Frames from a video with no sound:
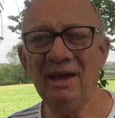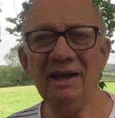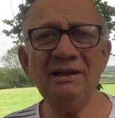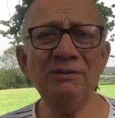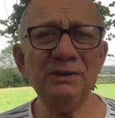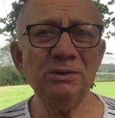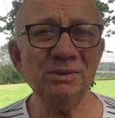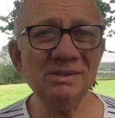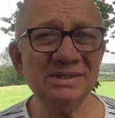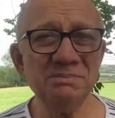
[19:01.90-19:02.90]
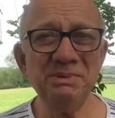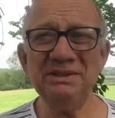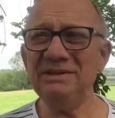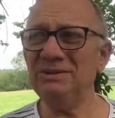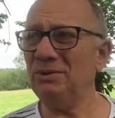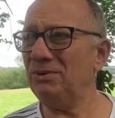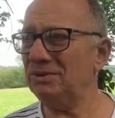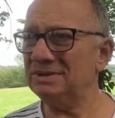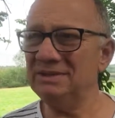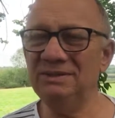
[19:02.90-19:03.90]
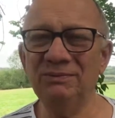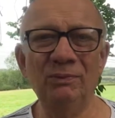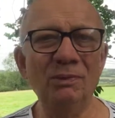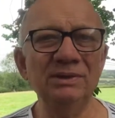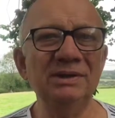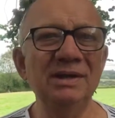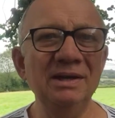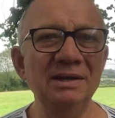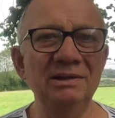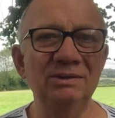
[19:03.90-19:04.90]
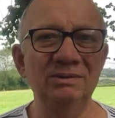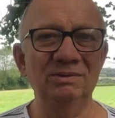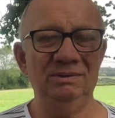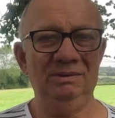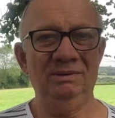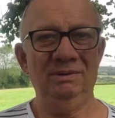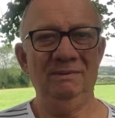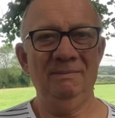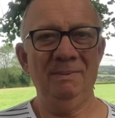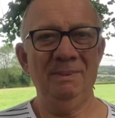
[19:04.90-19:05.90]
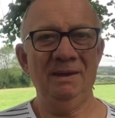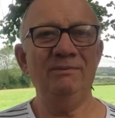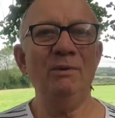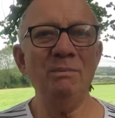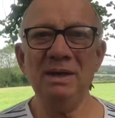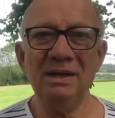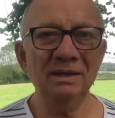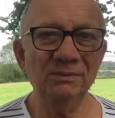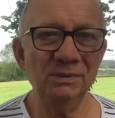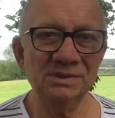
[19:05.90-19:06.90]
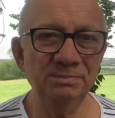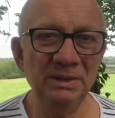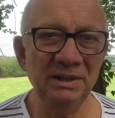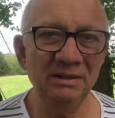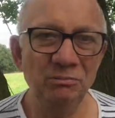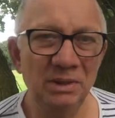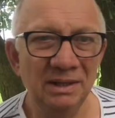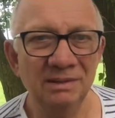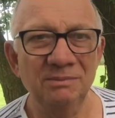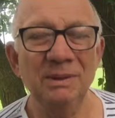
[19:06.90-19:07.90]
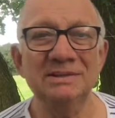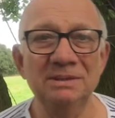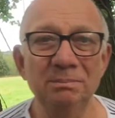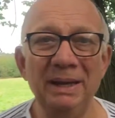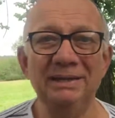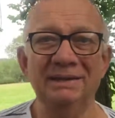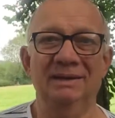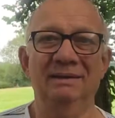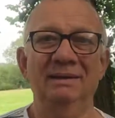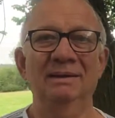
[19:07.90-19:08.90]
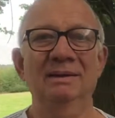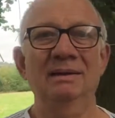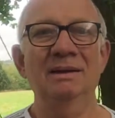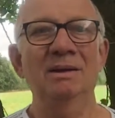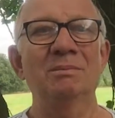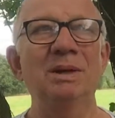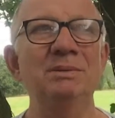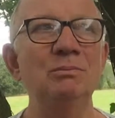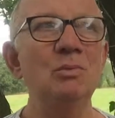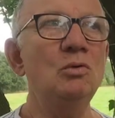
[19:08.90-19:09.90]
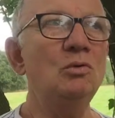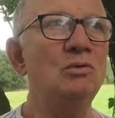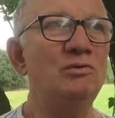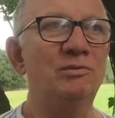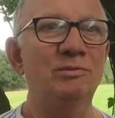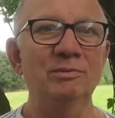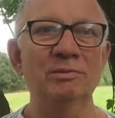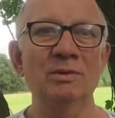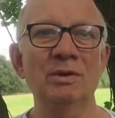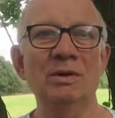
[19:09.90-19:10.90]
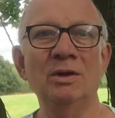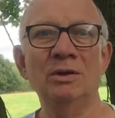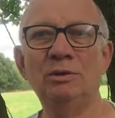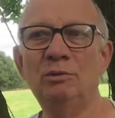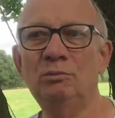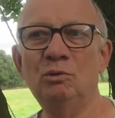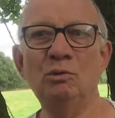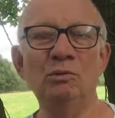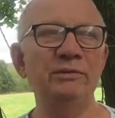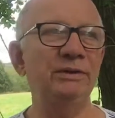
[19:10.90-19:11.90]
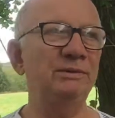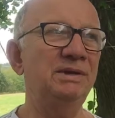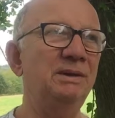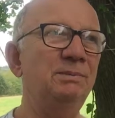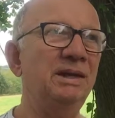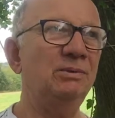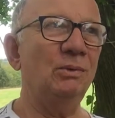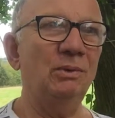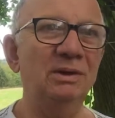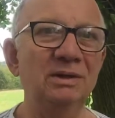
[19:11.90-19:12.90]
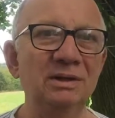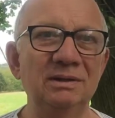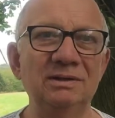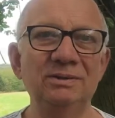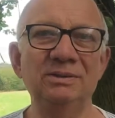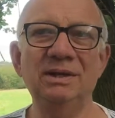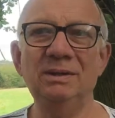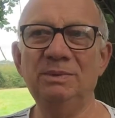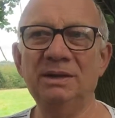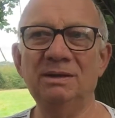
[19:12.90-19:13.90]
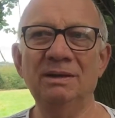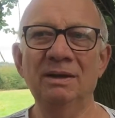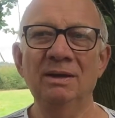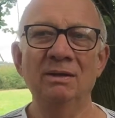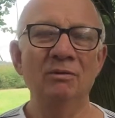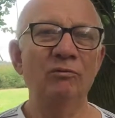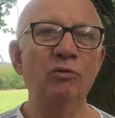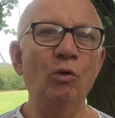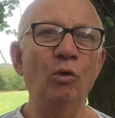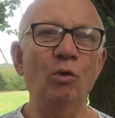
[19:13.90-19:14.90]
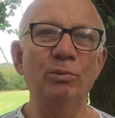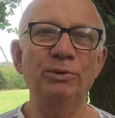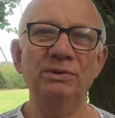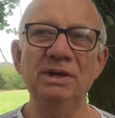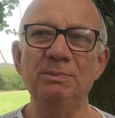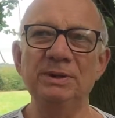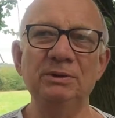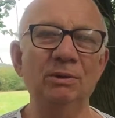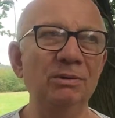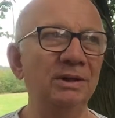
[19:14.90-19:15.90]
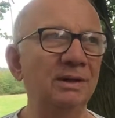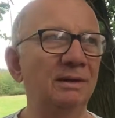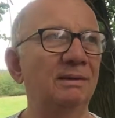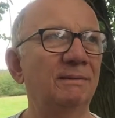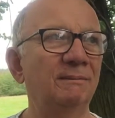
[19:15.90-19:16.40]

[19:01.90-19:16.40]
and if it hurts a bit, it hurts. It won't kill you. It won't make it worse, believe me. It makes it better. But move. You move and you keep that oiled. You keep that warm. You keep it going.